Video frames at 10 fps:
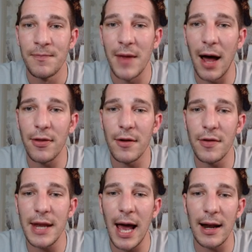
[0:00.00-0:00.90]
Other
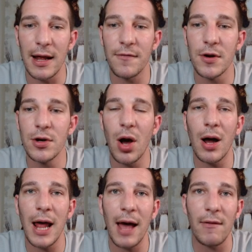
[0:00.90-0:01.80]
than that, if you're
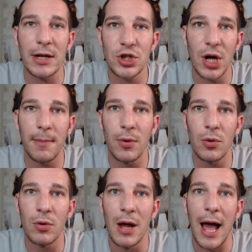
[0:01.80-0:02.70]
not having
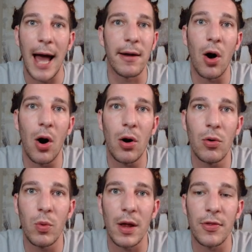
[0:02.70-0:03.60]
trouble at
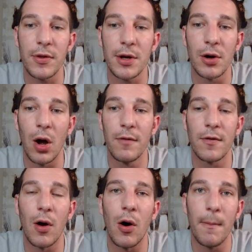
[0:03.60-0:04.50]
all with your
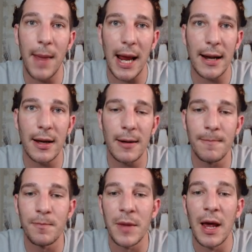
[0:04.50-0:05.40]
overall mana,
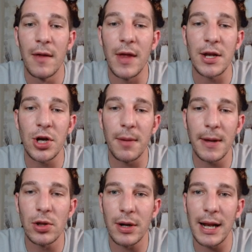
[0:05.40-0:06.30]
then you could
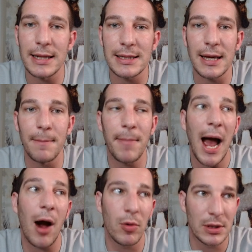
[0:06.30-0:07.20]
be looking at the
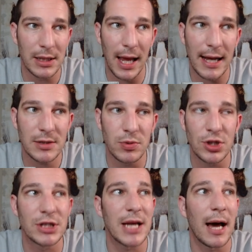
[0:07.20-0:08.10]
Empowered Legs,
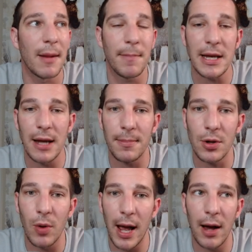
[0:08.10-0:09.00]
which is out of
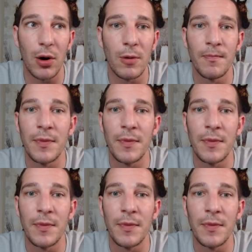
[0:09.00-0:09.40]
BWL.